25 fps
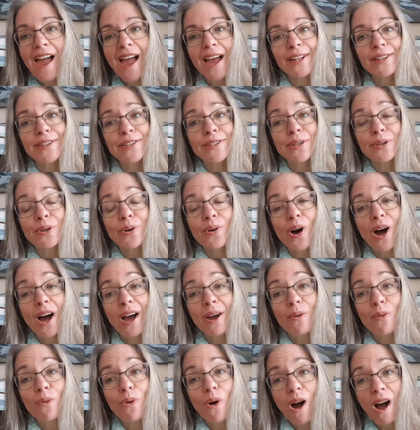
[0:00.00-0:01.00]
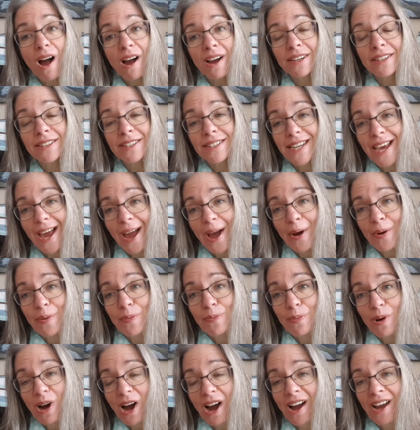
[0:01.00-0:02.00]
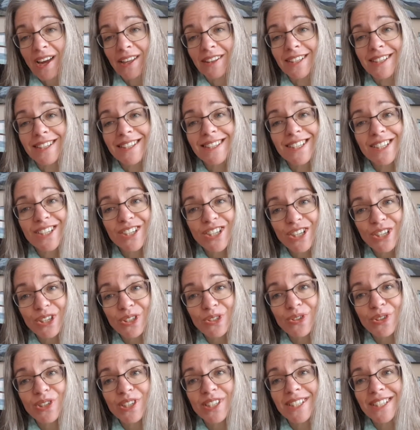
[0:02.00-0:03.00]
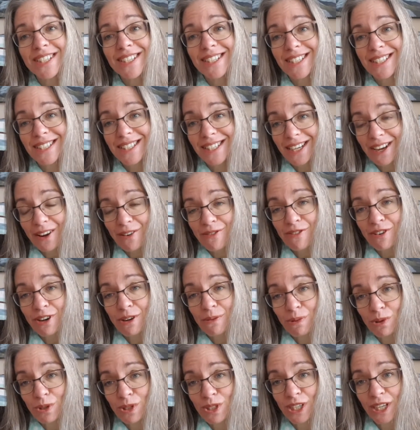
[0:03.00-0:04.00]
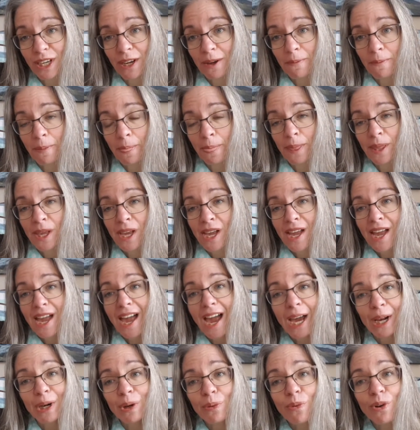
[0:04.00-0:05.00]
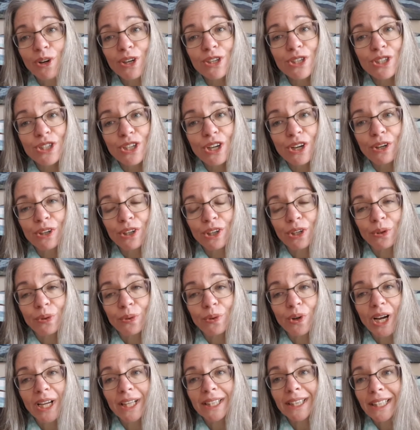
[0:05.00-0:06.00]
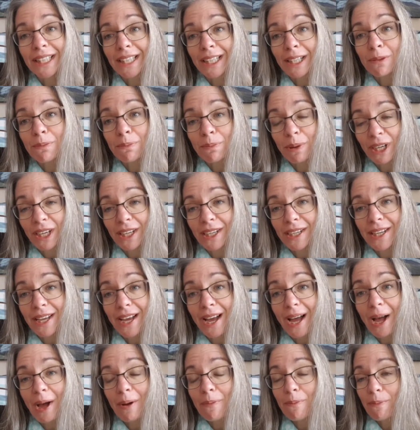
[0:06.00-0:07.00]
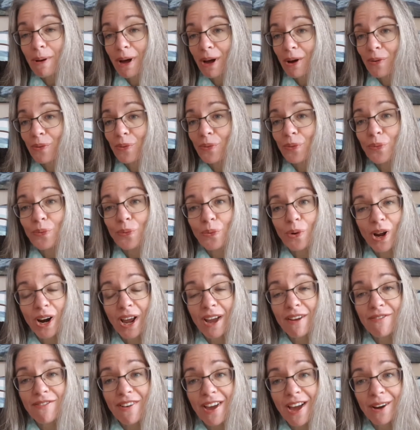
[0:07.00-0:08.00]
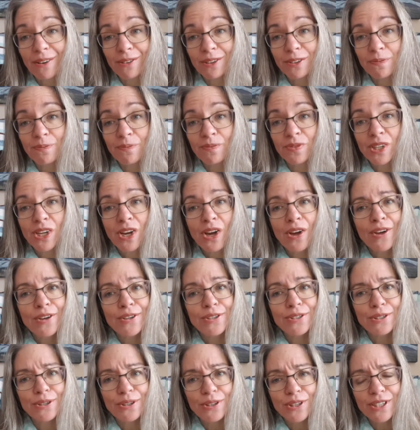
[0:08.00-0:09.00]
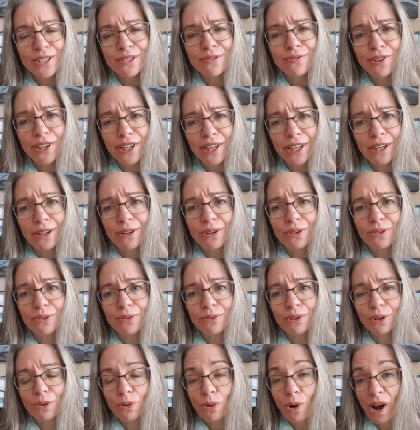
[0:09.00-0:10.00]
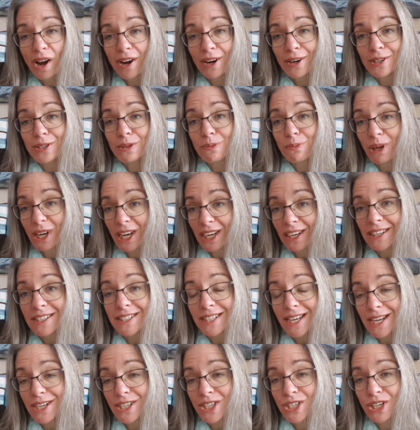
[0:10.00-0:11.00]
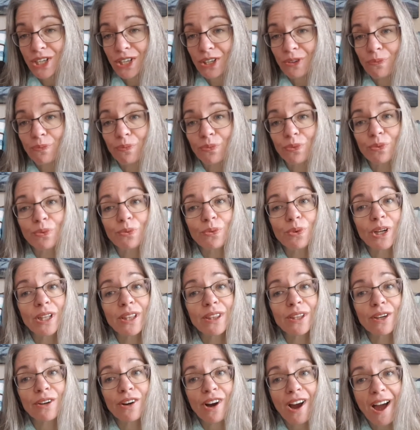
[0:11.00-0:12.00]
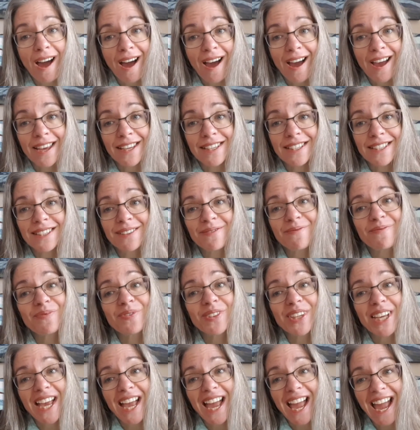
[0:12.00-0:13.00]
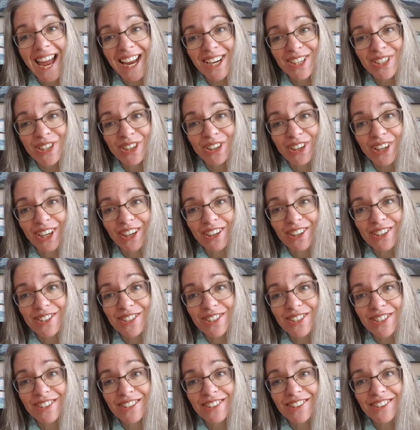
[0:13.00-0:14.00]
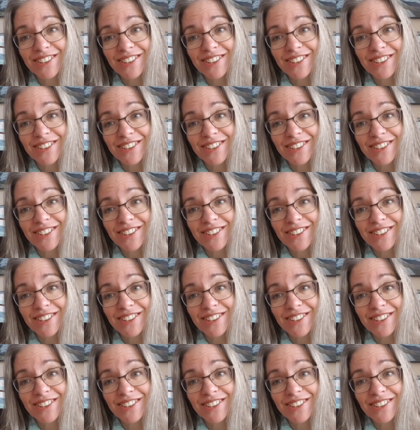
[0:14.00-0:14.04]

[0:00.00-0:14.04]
And so I walked down by the Children's Discovery Museum, and I want to show you a little bit about what I found. So this video requires paying attention with your eyes and your ears.